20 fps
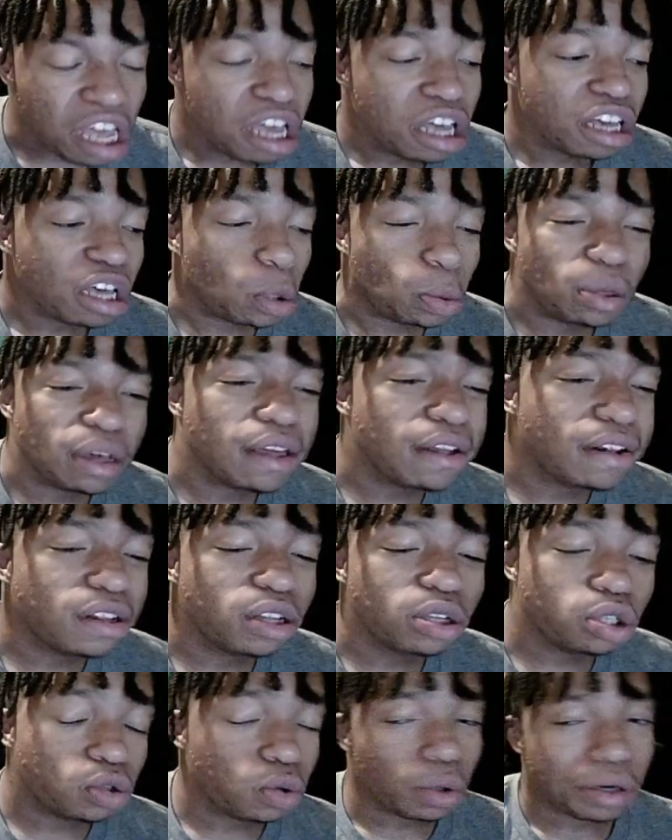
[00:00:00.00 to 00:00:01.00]
Can we get this
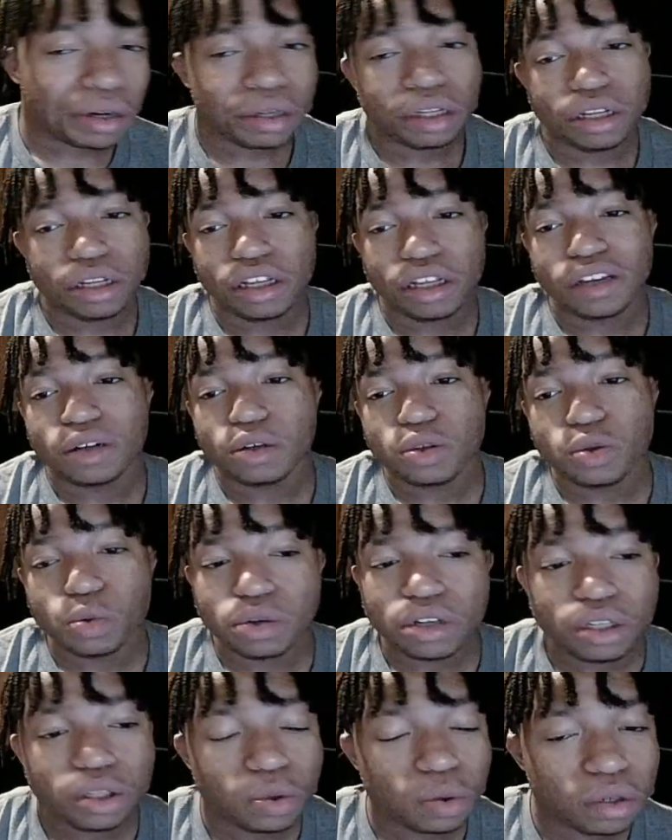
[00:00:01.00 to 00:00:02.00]
throughout the year
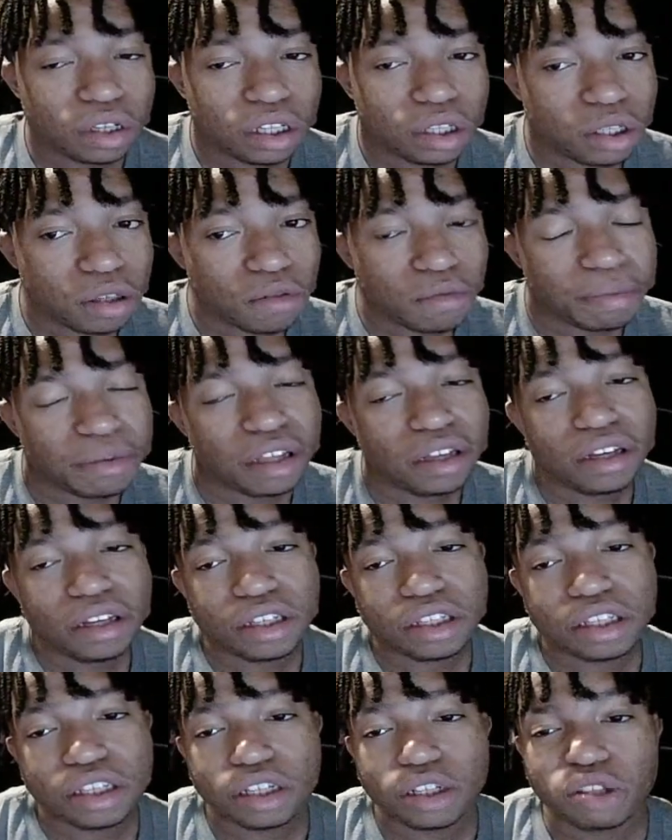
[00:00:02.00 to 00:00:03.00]
2022,
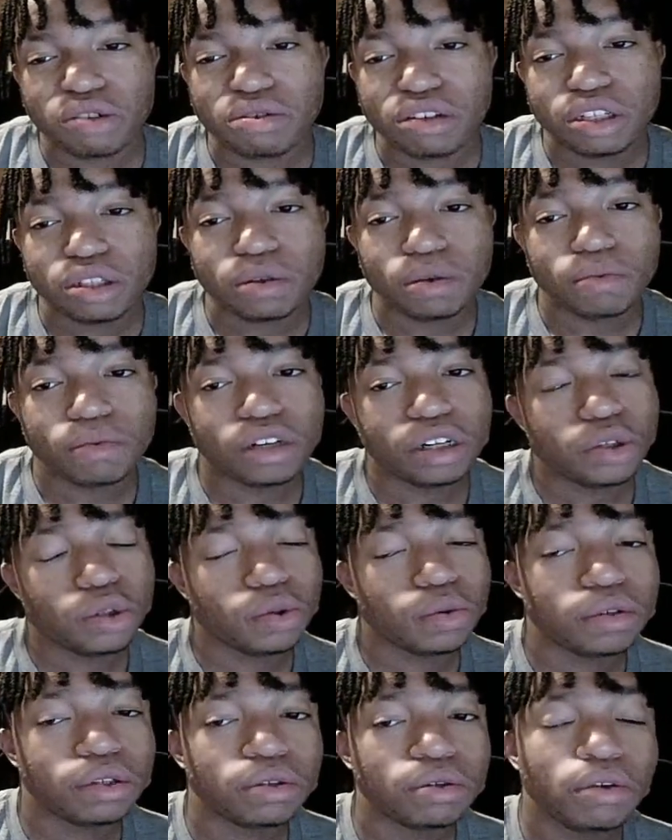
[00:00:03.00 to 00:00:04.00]
please? 2021 and
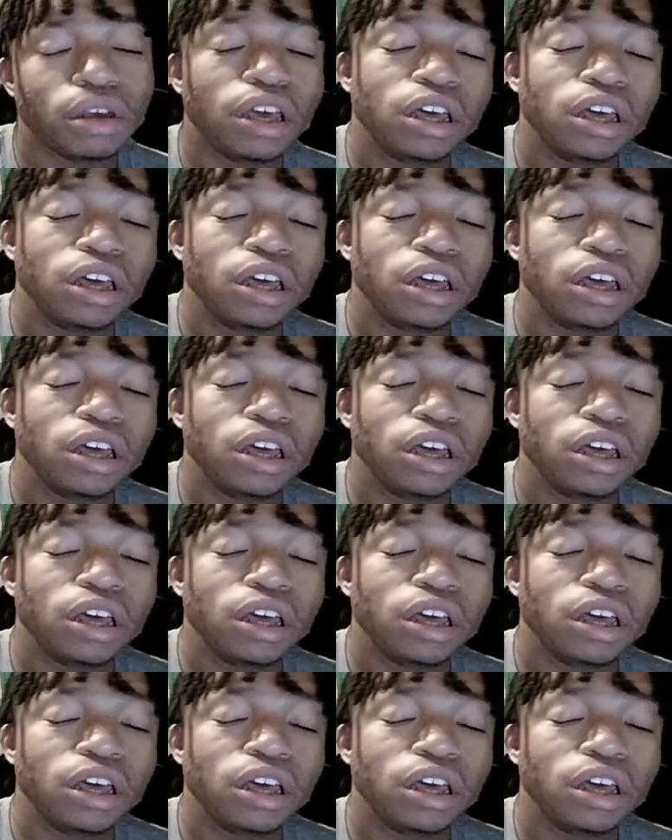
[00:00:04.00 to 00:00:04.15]
2020.